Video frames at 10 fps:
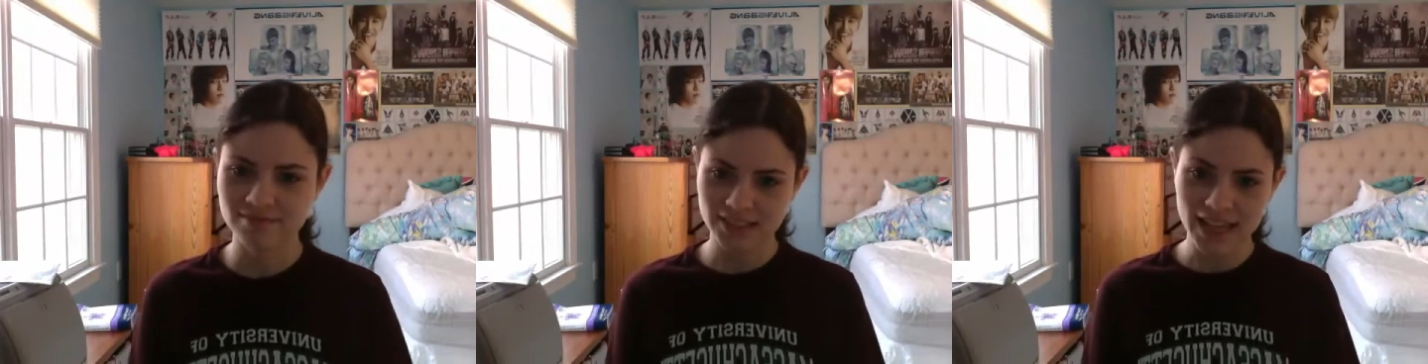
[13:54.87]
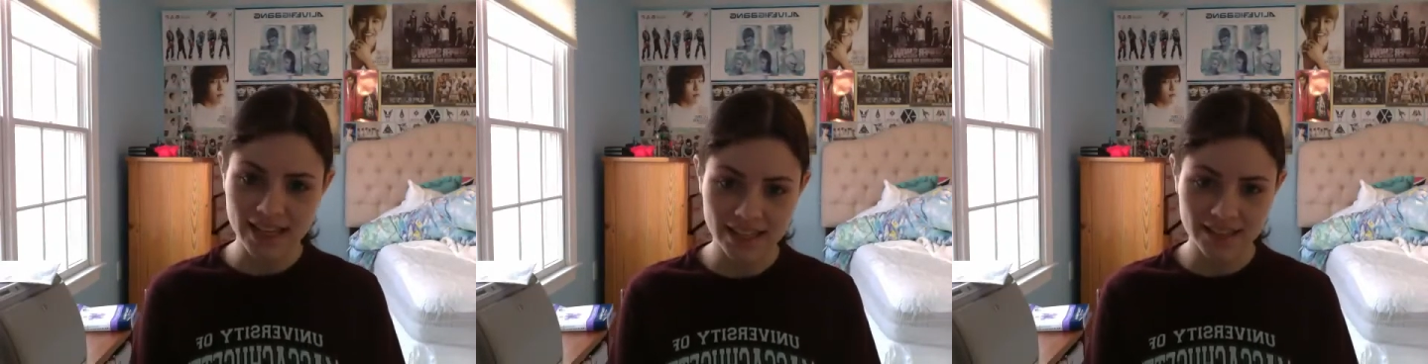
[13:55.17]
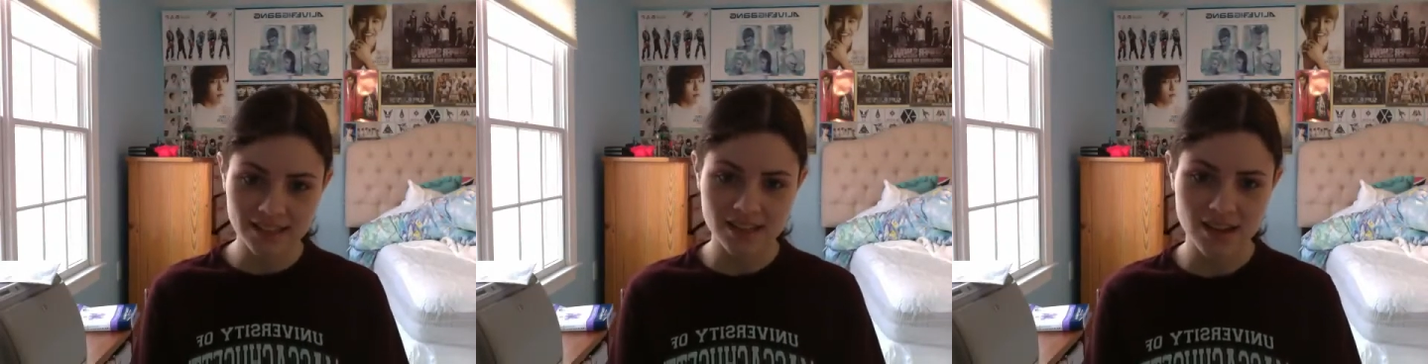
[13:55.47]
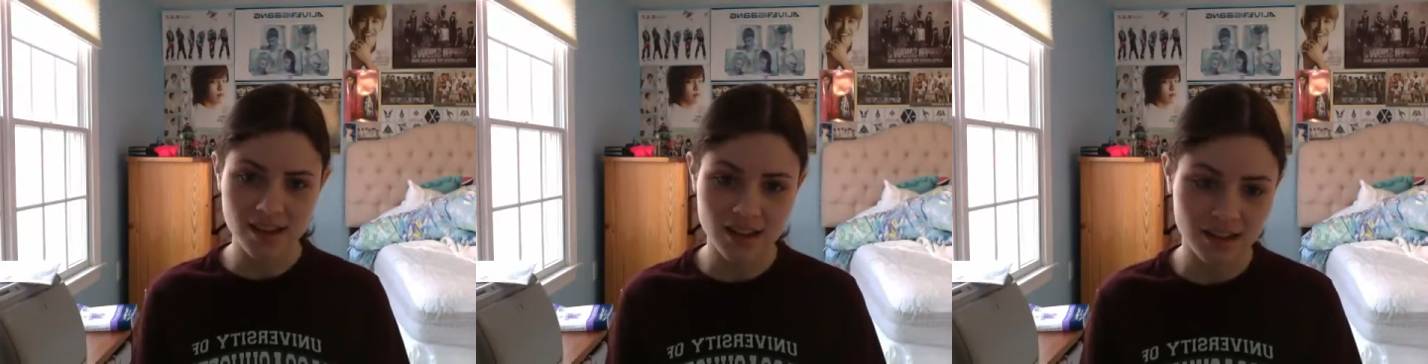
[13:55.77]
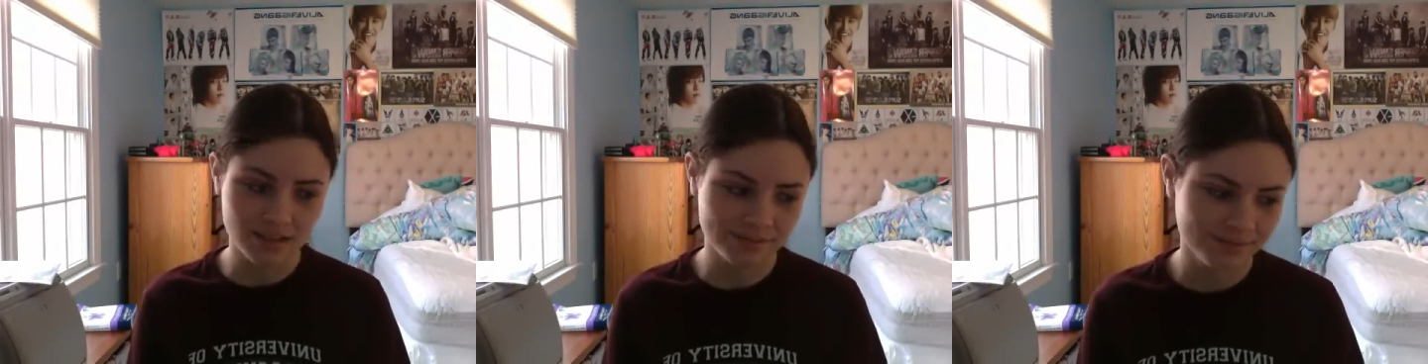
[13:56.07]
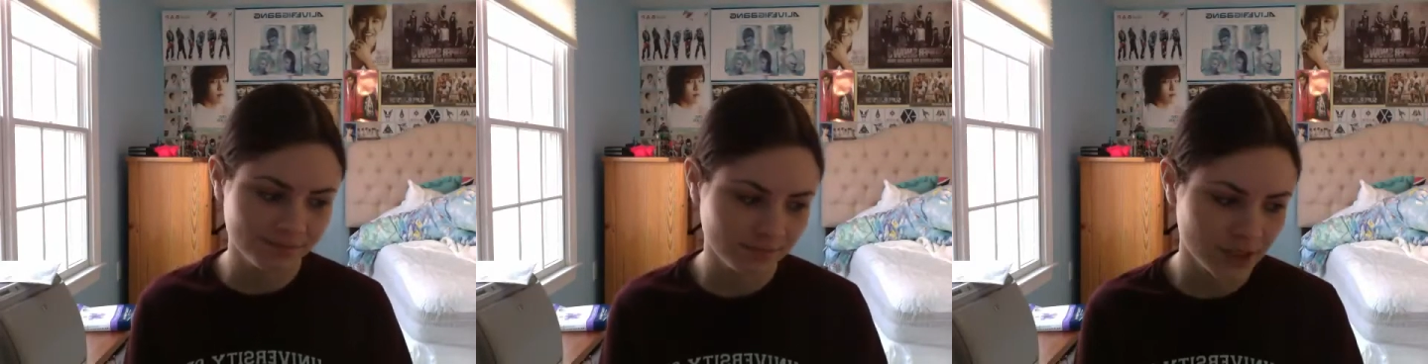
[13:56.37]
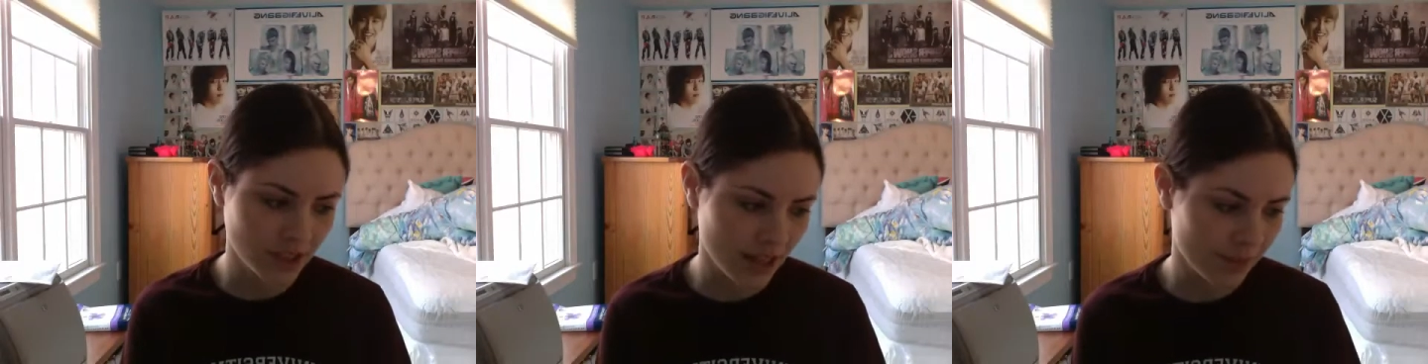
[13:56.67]
get it
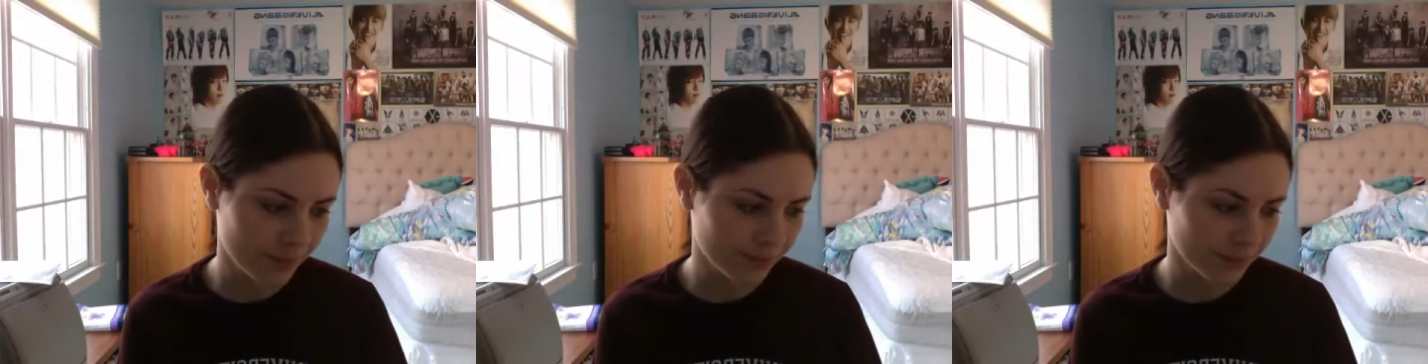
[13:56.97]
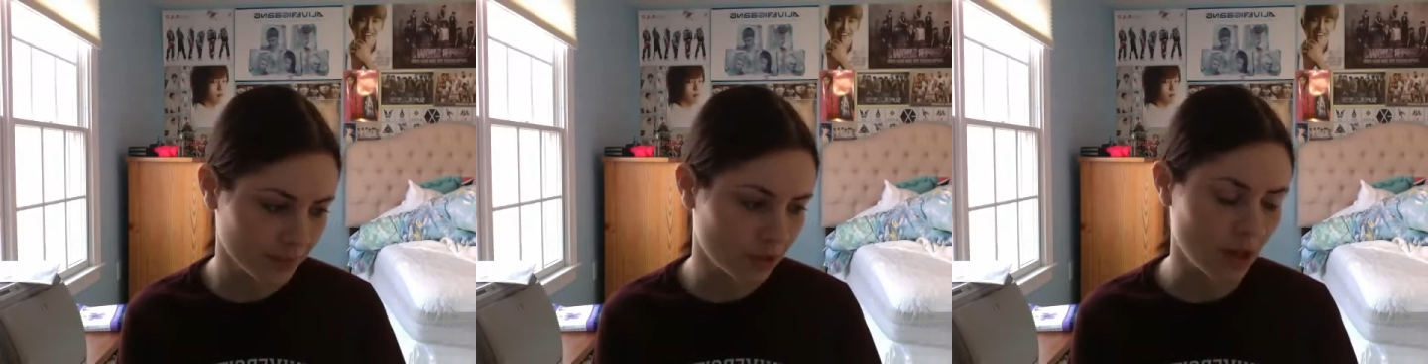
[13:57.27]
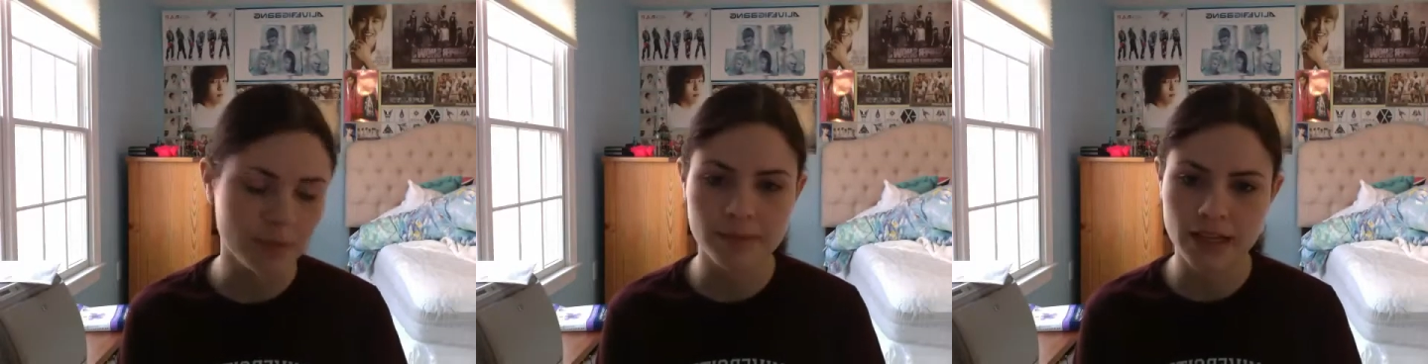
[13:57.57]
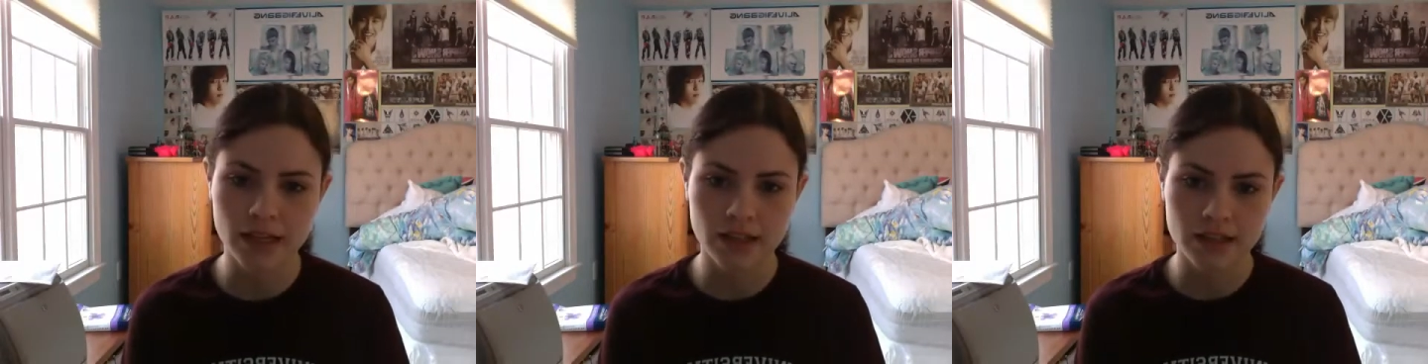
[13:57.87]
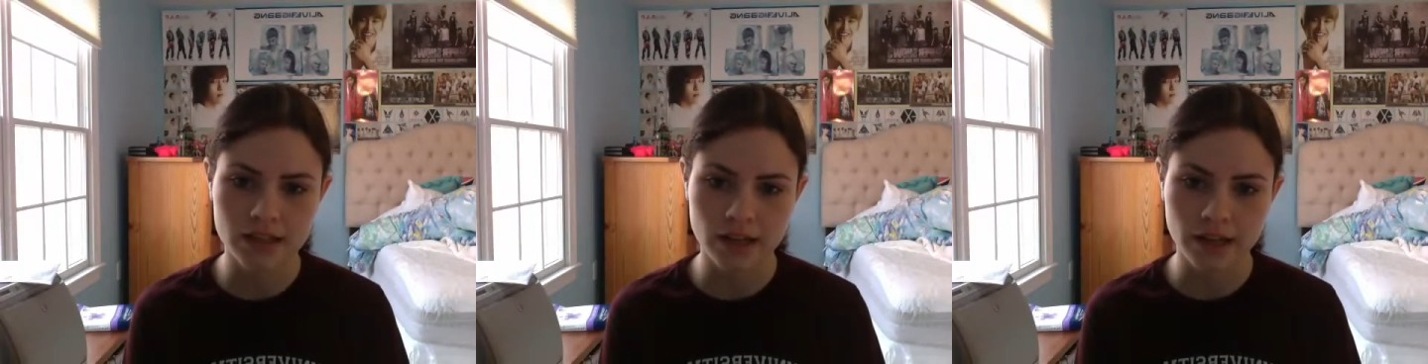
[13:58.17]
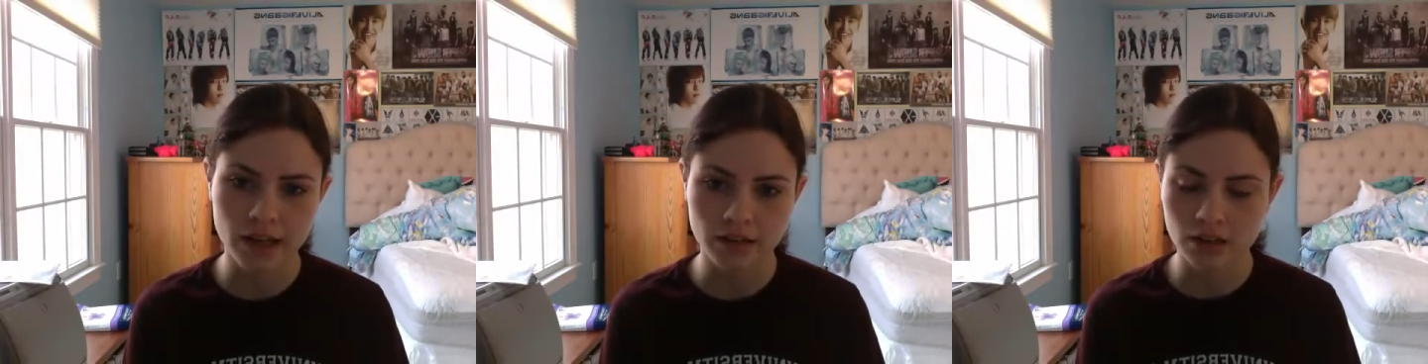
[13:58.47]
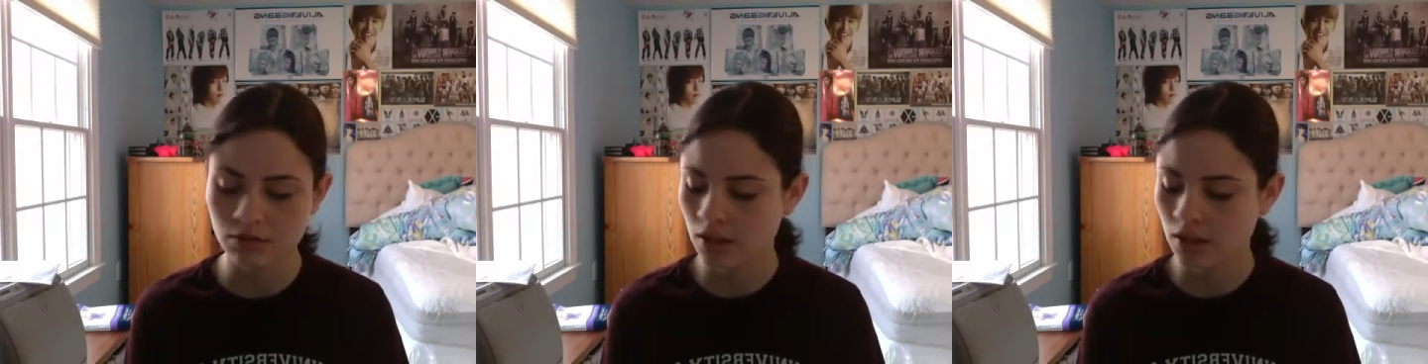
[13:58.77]
today. Well, I might be getting it today. I don't know.